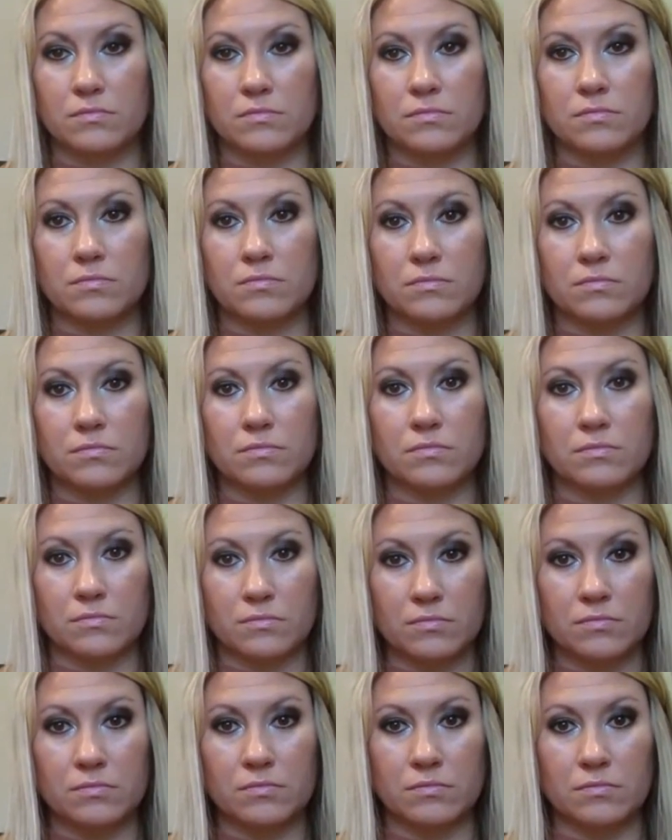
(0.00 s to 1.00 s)

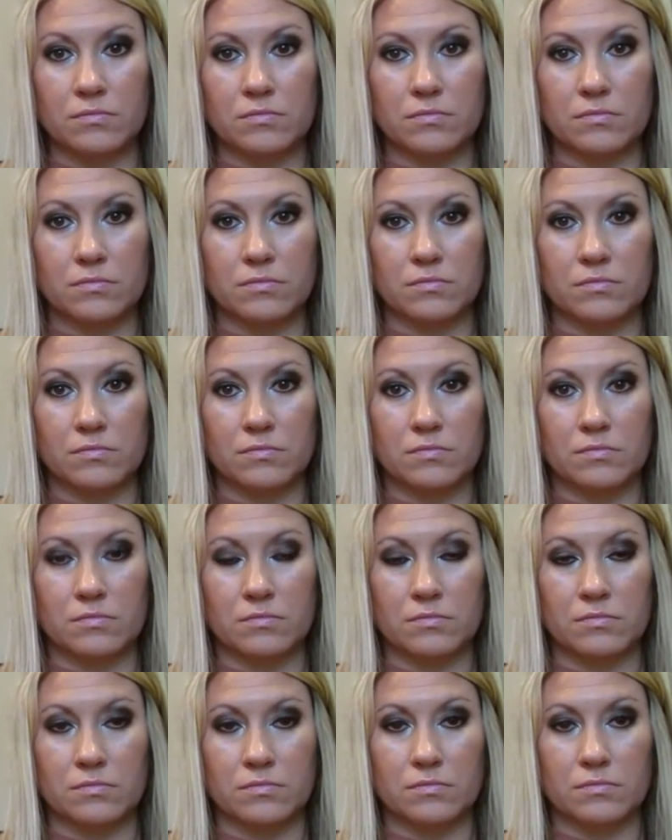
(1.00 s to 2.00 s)

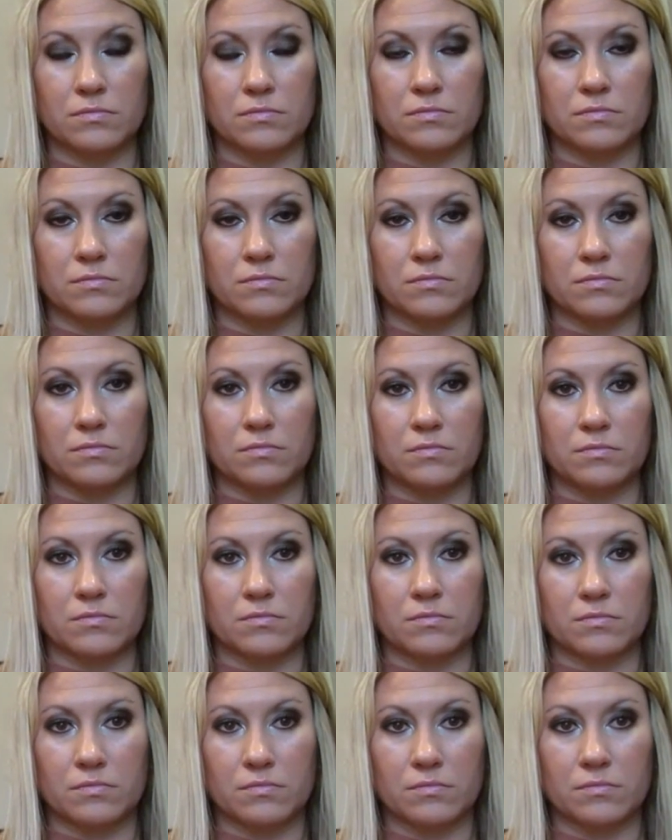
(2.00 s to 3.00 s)

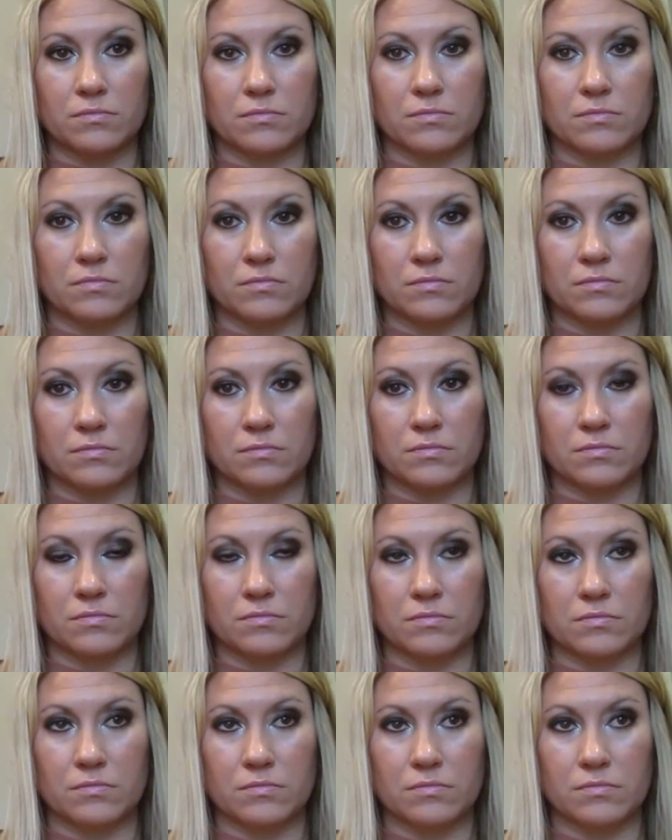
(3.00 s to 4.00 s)

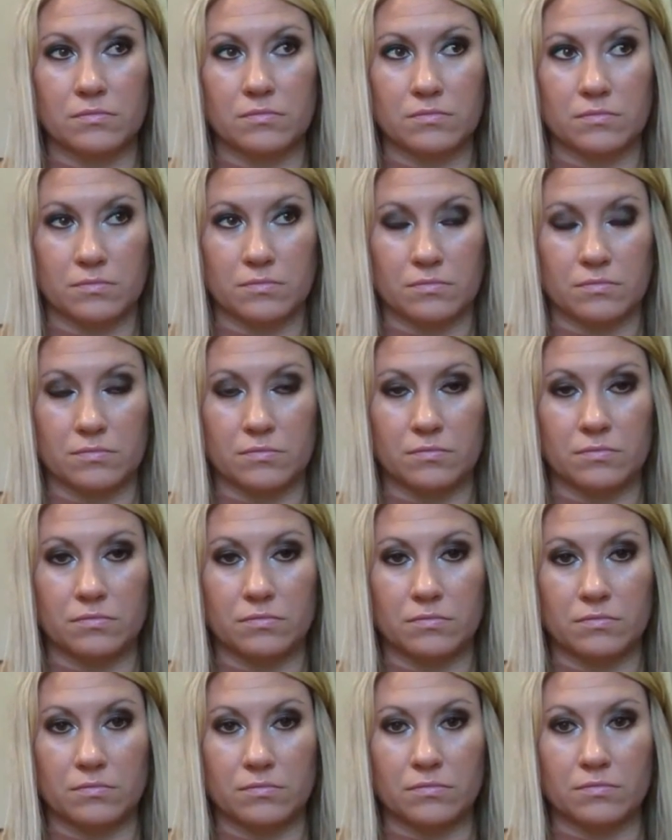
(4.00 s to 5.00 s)

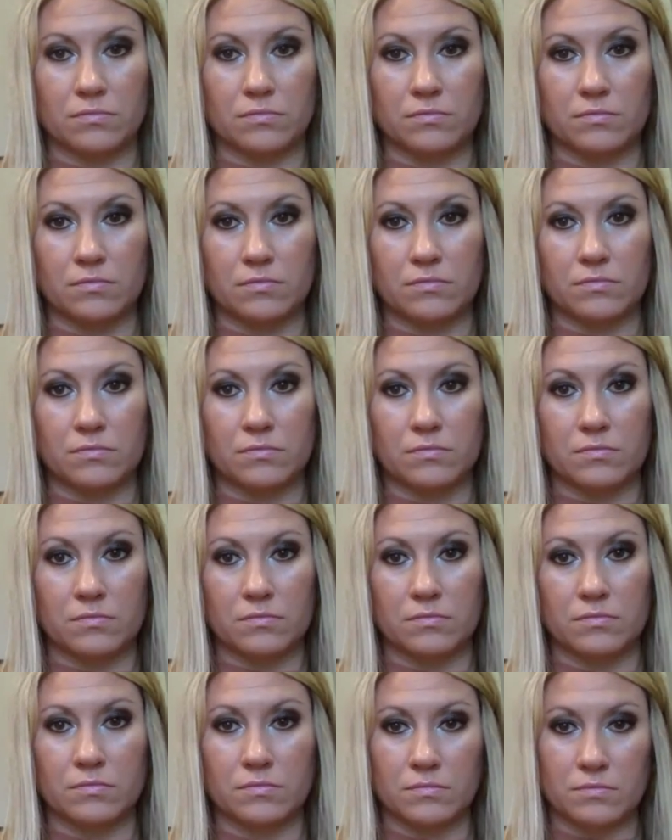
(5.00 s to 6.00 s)

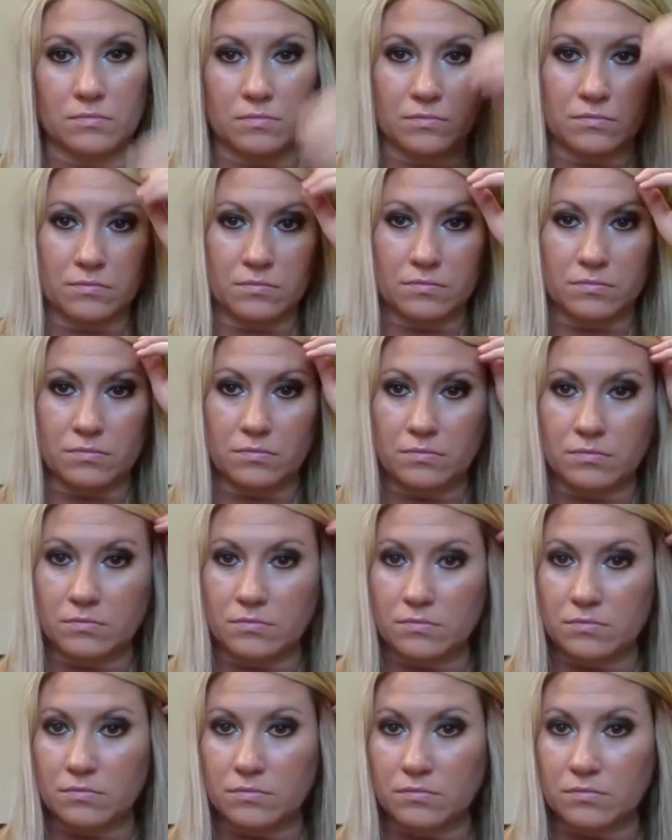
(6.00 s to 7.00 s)

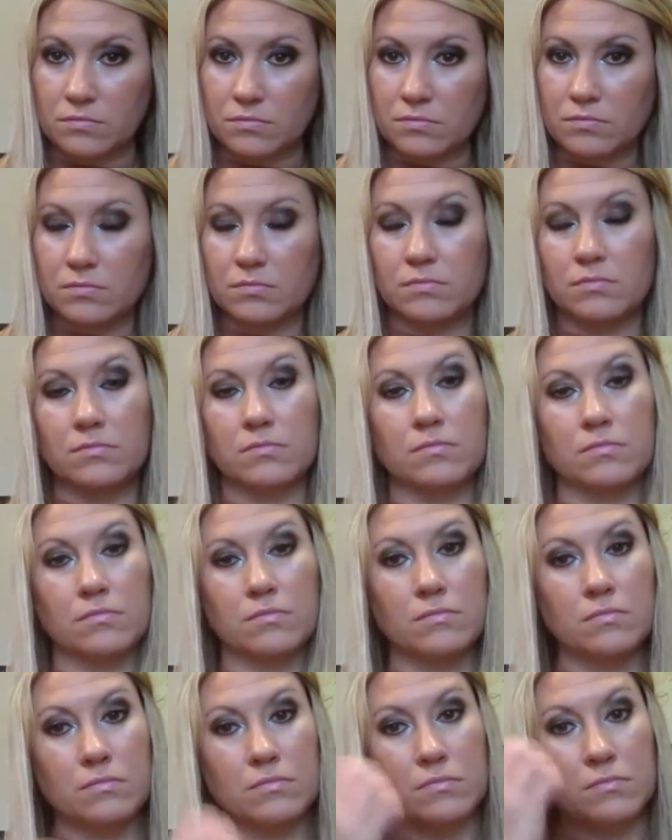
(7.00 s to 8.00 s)
No words are spoken by the person on screen.